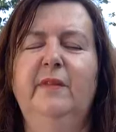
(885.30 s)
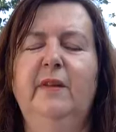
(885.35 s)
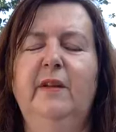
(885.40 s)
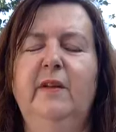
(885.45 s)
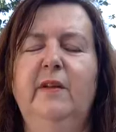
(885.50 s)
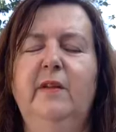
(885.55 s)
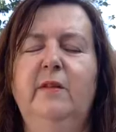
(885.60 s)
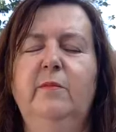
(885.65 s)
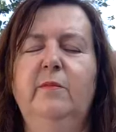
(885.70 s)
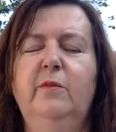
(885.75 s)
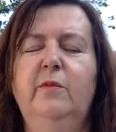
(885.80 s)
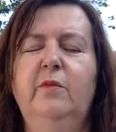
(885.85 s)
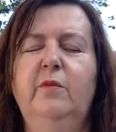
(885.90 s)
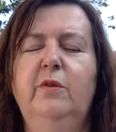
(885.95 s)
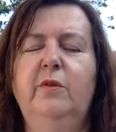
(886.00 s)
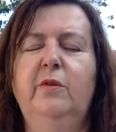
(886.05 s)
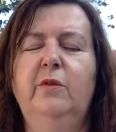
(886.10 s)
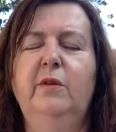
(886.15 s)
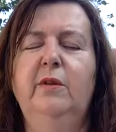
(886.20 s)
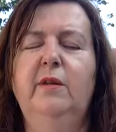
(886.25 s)
And the more
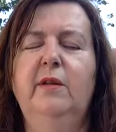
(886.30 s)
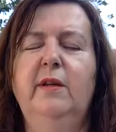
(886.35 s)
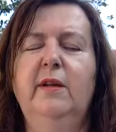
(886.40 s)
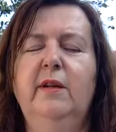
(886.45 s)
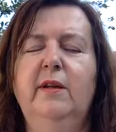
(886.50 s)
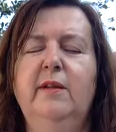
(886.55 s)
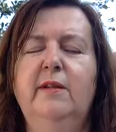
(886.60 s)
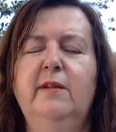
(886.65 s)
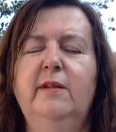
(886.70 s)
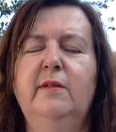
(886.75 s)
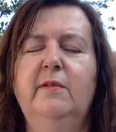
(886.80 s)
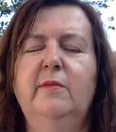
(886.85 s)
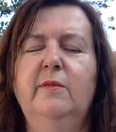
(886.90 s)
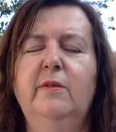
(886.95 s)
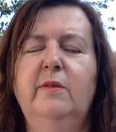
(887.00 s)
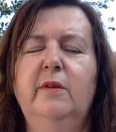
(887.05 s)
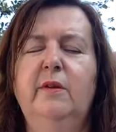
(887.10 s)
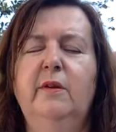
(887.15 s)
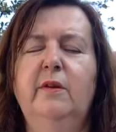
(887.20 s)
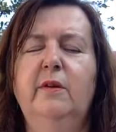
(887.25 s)
you connect in
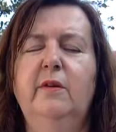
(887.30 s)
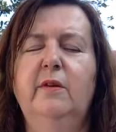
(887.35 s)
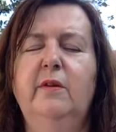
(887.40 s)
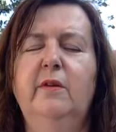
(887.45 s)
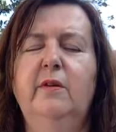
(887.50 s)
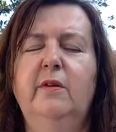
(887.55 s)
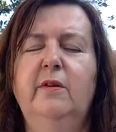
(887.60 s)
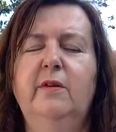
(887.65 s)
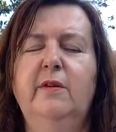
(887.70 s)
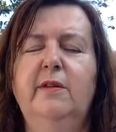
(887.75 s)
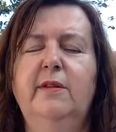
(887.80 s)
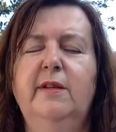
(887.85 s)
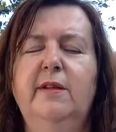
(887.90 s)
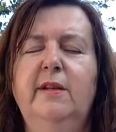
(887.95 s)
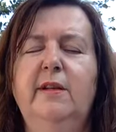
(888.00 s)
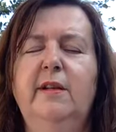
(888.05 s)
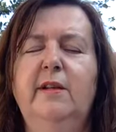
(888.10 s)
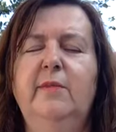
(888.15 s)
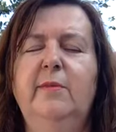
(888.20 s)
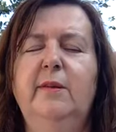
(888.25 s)
with her on a
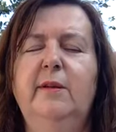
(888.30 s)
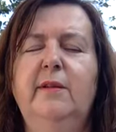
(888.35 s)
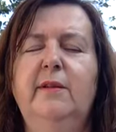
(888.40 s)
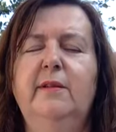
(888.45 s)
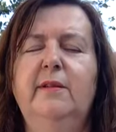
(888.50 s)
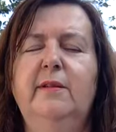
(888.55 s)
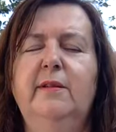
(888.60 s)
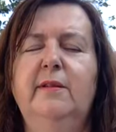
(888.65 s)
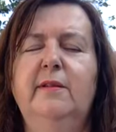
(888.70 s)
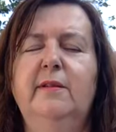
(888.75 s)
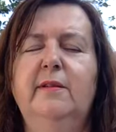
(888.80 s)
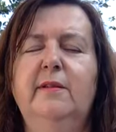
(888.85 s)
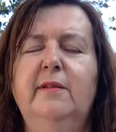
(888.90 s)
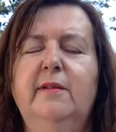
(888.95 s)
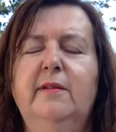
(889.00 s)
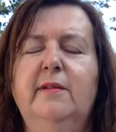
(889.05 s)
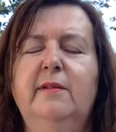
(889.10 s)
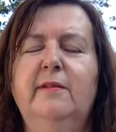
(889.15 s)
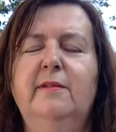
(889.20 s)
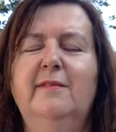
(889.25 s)
daily
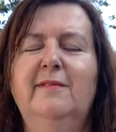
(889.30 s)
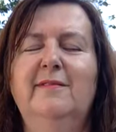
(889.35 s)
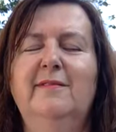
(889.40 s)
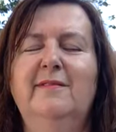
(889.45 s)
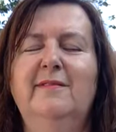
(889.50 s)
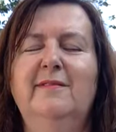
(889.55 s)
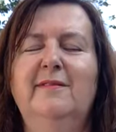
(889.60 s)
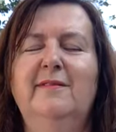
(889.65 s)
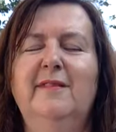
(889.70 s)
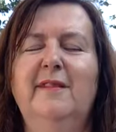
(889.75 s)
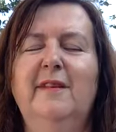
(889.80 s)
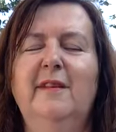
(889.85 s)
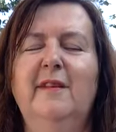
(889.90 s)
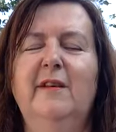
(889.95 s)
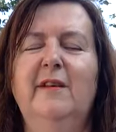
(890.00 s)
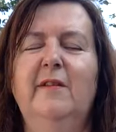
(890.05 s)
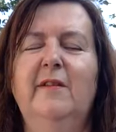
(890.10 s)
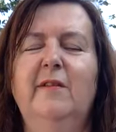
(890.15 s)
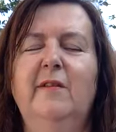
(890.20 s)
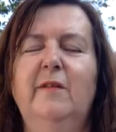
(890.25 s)
basis,
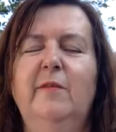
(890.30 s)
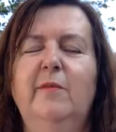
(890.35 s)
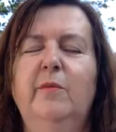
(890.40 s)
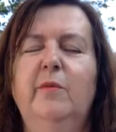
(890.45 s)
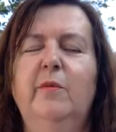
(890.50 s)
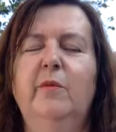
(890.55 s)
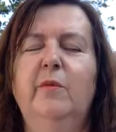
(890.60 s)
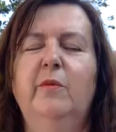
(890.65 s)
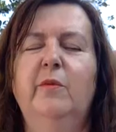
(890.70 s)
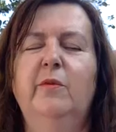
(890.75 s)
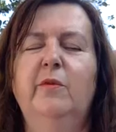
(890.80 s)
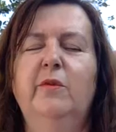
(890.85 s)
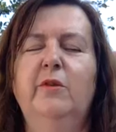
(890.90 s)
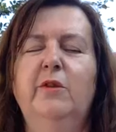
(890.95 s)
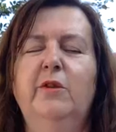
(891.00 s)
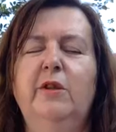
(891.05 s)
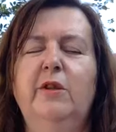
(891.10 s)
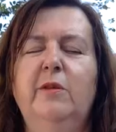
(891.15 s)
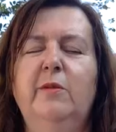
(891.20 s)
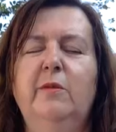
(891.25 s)
the more
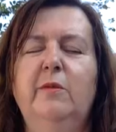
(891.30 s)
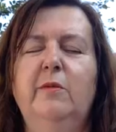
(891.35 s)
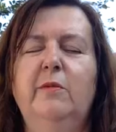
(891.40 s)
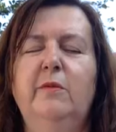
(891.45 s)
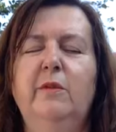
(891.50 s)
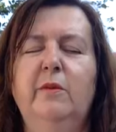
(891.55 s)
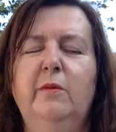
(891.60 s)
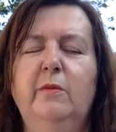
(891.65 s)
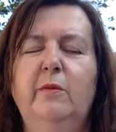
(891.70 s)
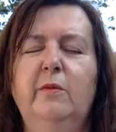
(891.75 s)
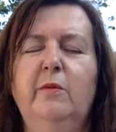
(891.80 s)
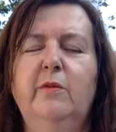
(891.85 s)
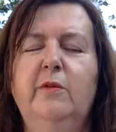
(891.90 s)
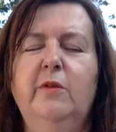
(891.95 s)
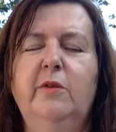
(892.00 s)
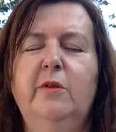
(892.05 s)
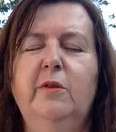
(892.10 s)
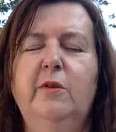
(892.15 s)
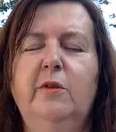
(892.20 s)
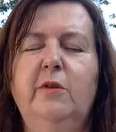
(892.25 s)
she will reward
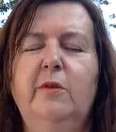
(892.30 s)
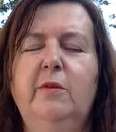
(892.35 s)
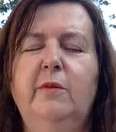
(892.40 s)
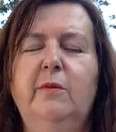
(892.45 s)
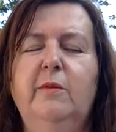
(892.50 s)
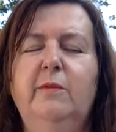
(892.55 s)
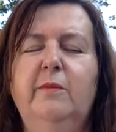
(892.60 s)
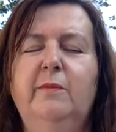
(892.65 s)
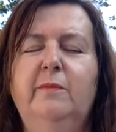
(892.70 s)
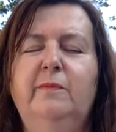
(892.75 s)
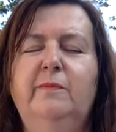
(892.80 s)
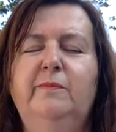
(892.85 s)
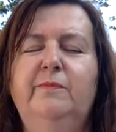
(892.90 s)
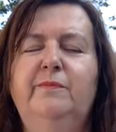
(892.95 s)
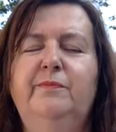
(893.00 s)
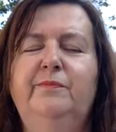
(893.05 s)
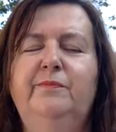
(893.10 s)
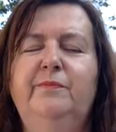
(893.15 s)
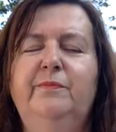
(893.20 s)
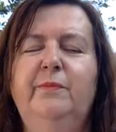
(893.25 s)
you
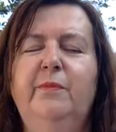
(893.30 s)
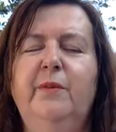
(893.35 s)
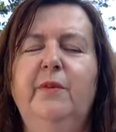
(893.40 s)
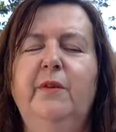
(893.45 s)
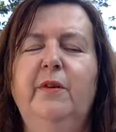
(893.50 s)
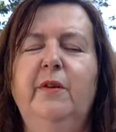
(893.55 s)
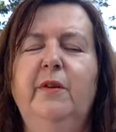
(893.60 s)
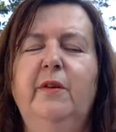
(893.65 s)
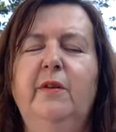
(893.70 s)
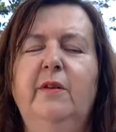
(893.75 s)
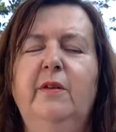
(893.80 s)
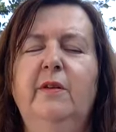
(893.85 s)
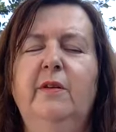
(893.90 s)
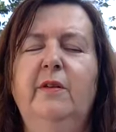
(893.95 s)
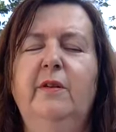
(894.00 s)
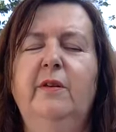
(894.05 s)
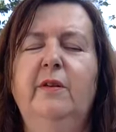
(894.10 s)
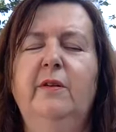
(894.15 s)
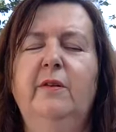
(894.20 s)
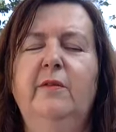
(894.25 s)
with her
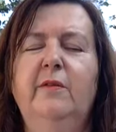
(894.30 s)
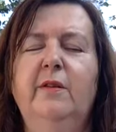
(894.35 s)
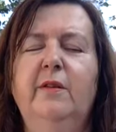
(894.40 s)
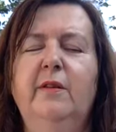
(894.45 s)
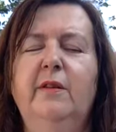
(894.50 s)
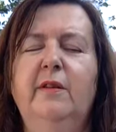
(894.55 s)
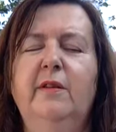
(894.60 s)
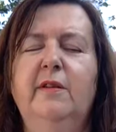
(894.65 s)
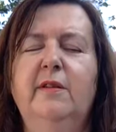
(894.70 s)
love and